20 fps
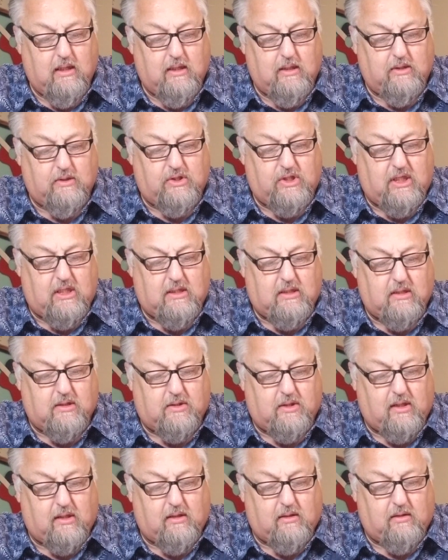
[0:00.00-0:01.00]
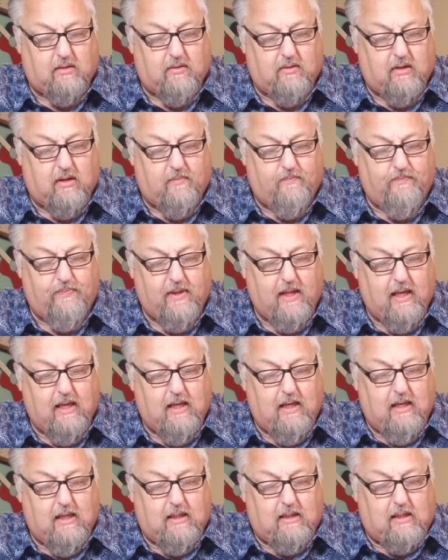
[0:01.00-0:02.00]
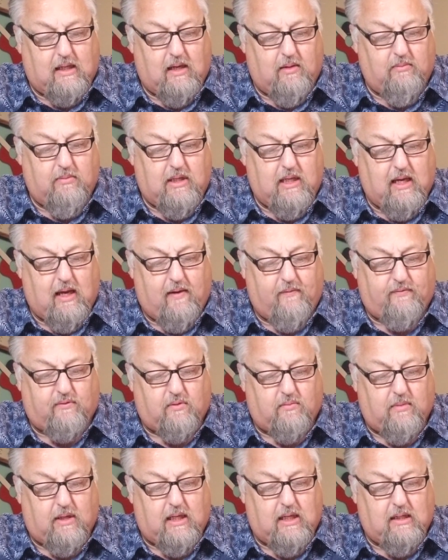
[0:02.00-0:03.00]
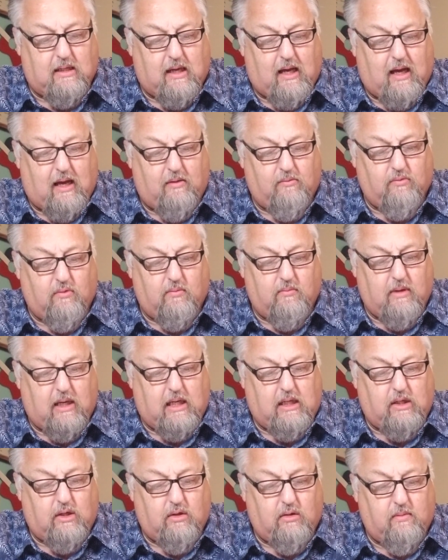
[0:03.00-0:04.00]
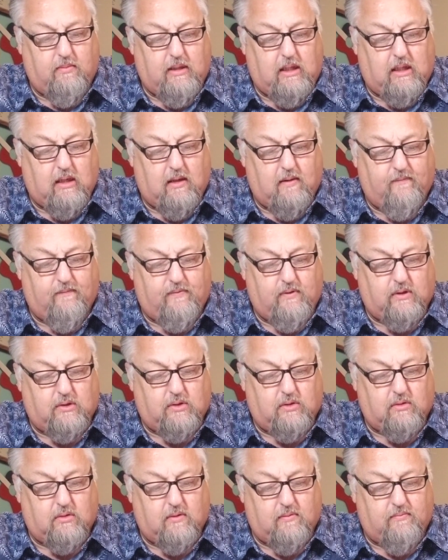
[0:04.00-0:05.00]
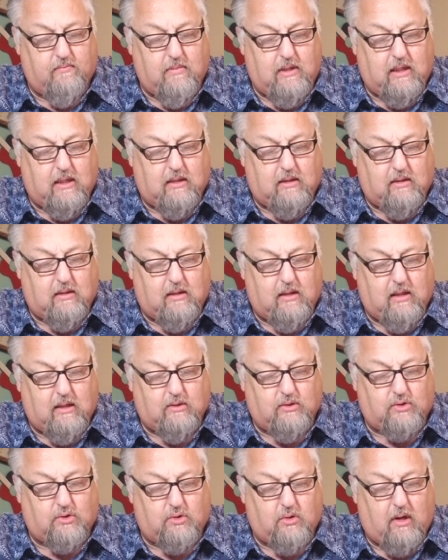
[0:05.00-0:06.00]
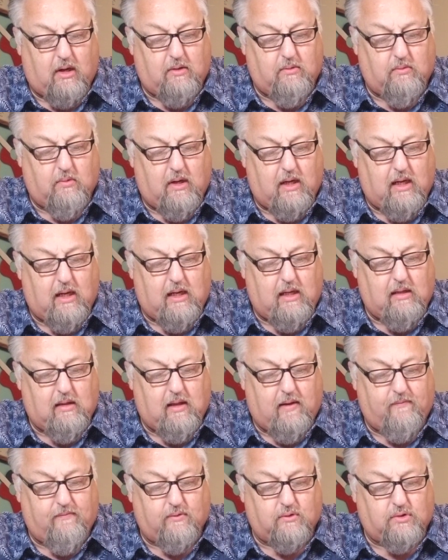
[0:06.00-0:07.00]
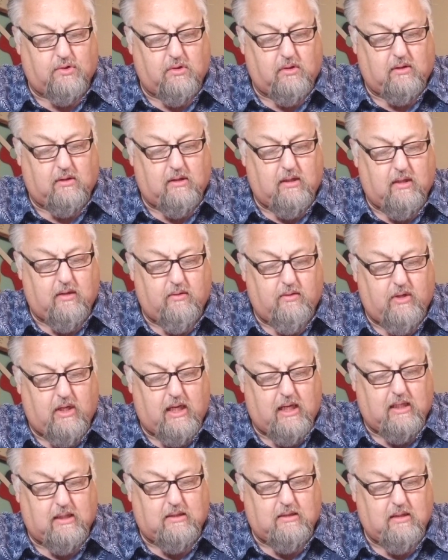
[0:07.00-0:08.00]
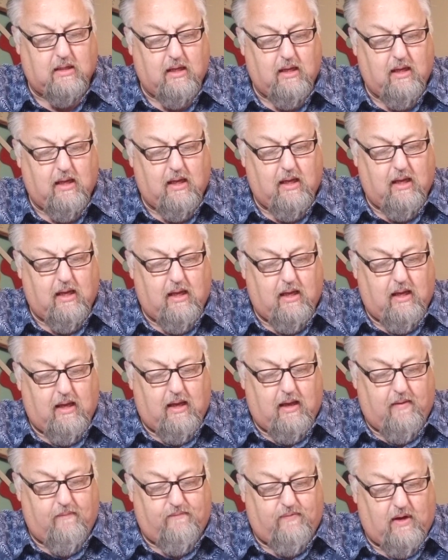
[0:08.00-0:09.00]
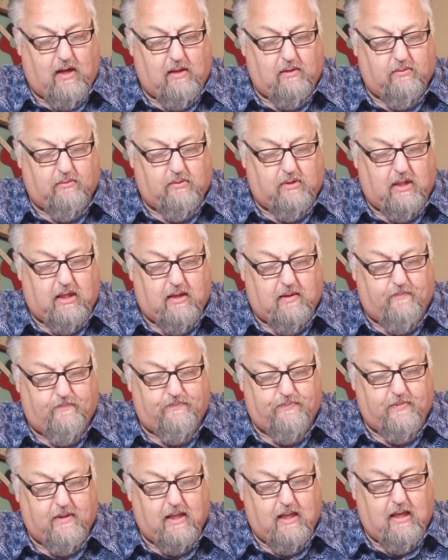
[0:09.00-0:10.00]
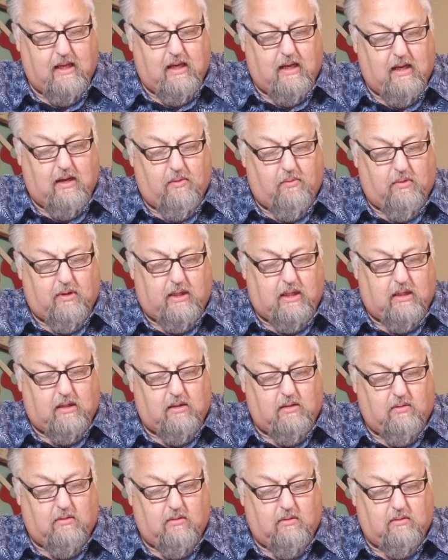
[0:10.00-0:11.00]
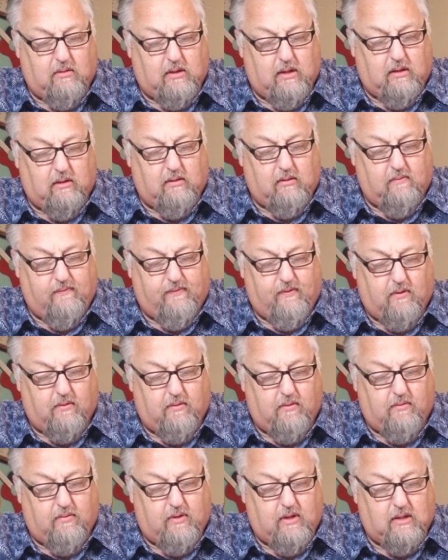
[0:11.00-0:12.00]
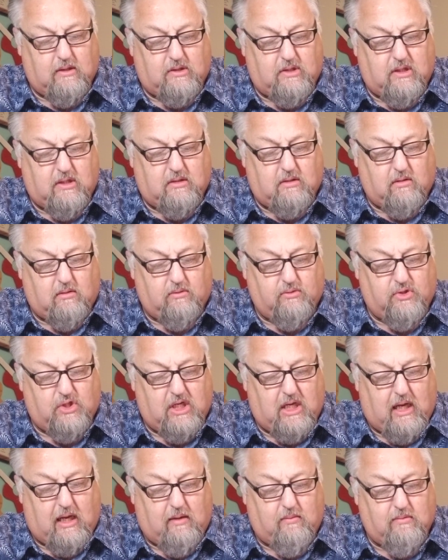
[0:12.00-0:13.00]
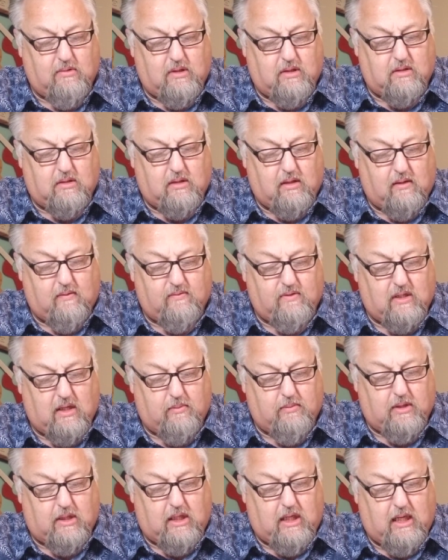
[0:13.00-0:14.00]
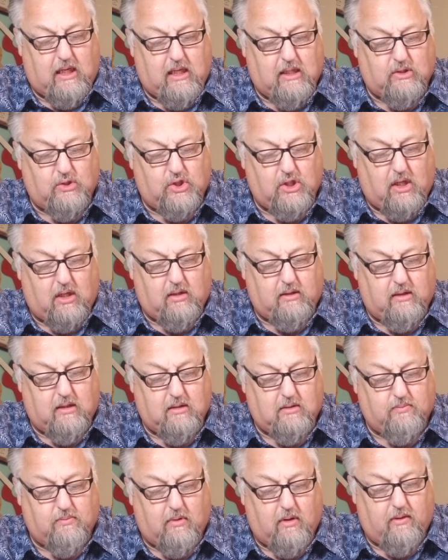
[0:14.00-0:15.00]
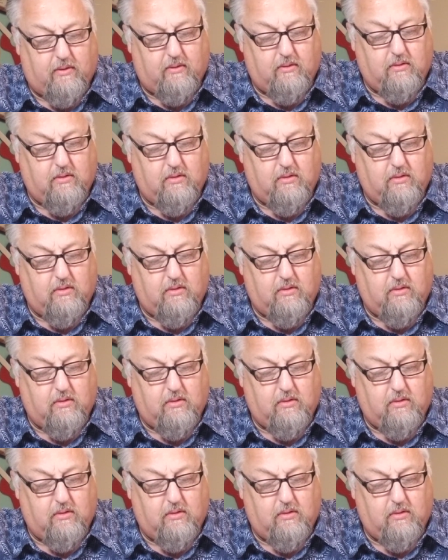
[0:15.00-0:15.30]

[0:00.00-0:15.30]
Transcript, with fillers: And Jesus said unto them, Come ye after me, and I will make you to become fishers of men. And straightway they forsook their nets and followed him. When he had gone a little further, thence he saw James, the son of Zebedee, and John his brother,